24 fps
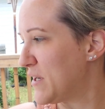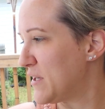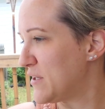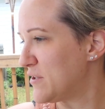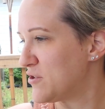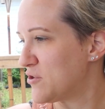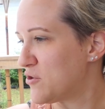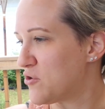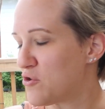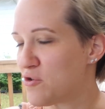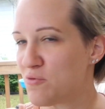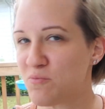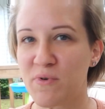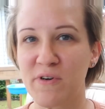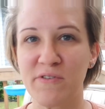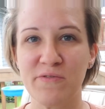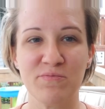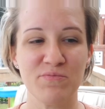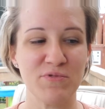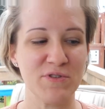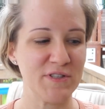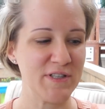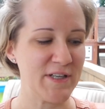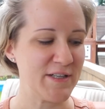dome of
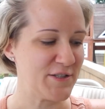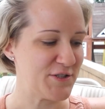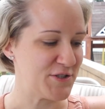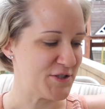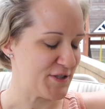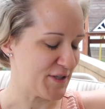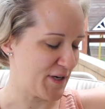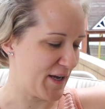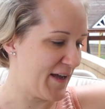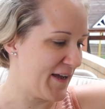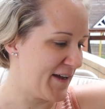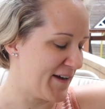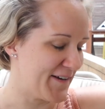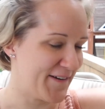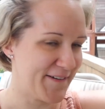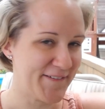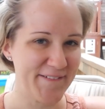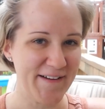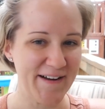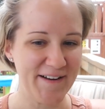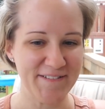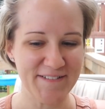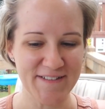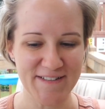protection
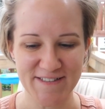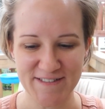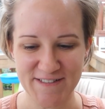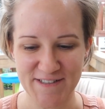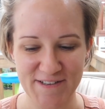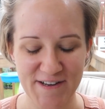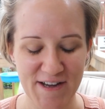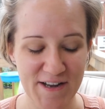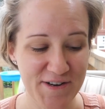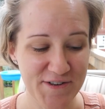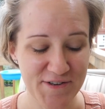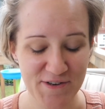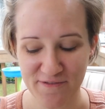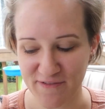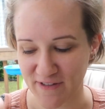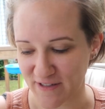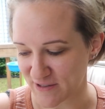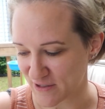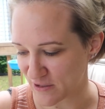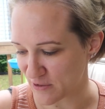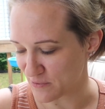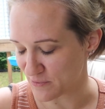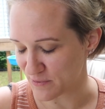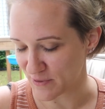around it, so I don't know if
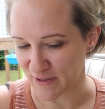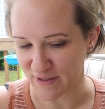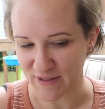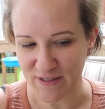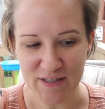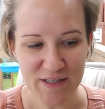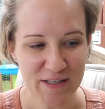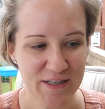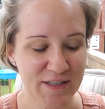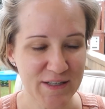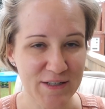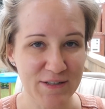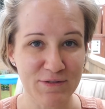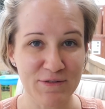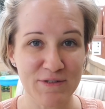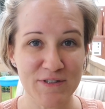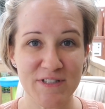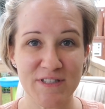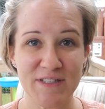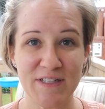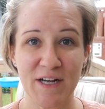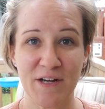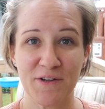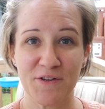that's gonna work. We'll
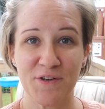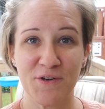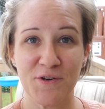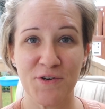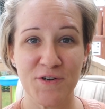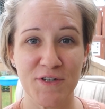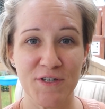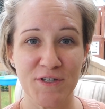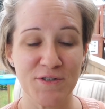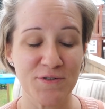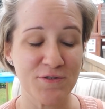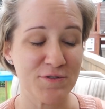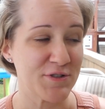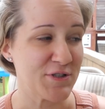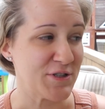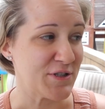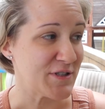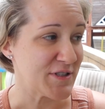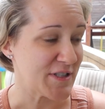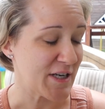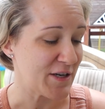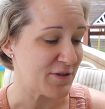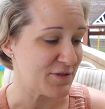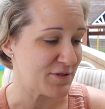see how the audio
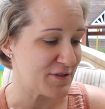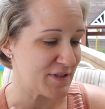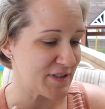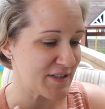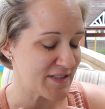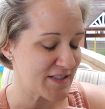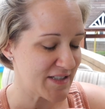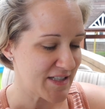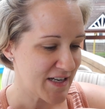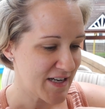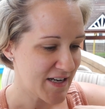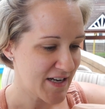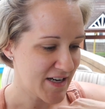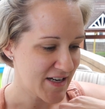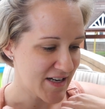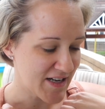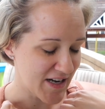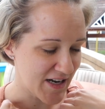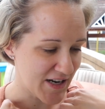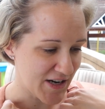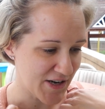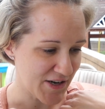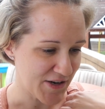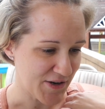turns out in this.
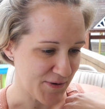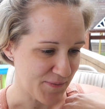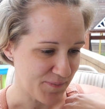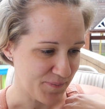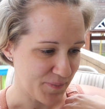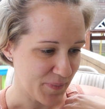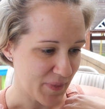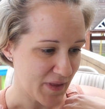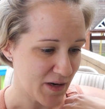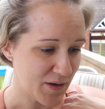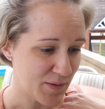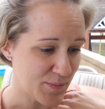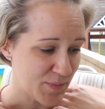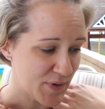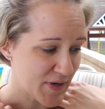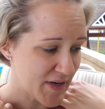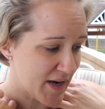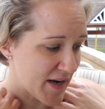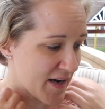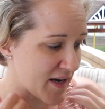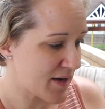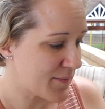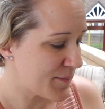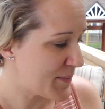But
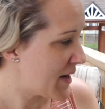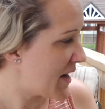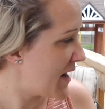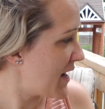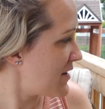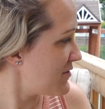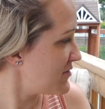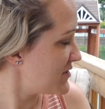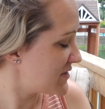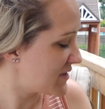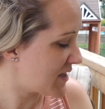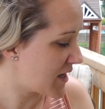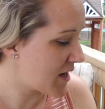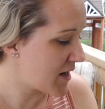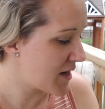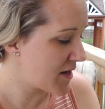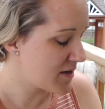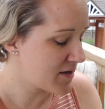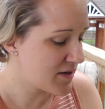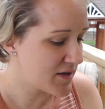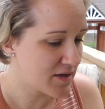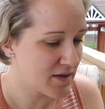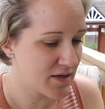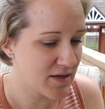yeah, I'm
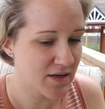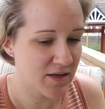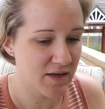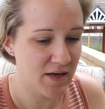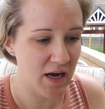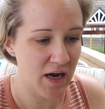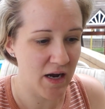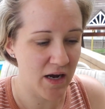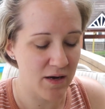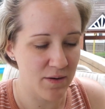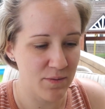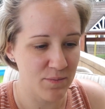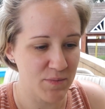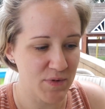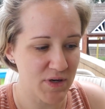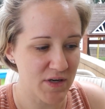outside. I